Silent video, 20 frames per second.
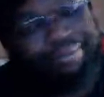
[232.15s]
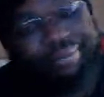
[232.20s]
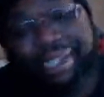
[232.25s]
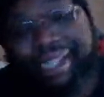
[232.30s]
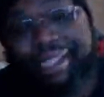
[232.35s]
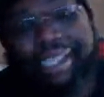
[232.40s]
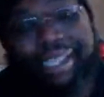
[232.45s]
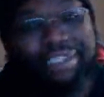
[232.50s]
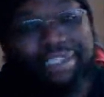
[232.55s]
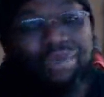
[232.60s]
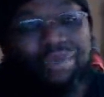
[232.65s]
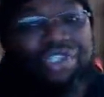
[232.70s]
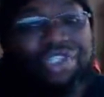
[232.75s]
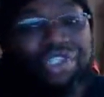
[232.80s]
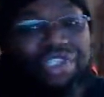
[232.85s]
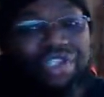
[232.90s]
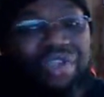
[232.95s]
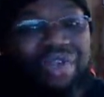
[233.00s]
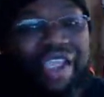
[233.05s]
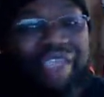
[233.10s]
I guess we
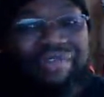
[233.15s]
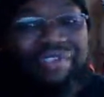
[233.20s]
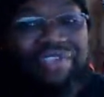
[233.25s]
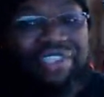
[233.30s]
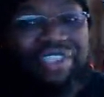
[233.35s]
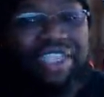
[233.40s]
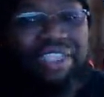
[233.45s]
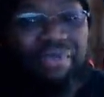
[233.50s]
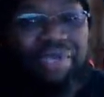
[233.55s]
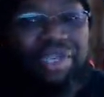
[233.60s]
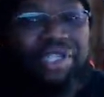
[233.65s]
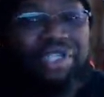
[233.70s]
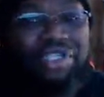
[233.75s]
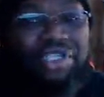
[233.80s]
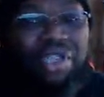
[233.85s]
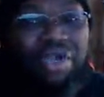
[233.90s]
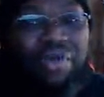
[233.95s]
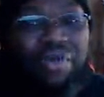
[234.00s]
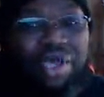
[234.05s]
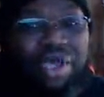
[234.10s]
just gonna have to see where this
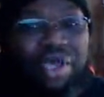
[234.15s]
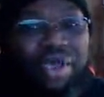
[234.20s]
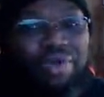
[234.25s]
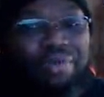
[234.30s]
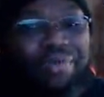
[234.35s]
gonna go,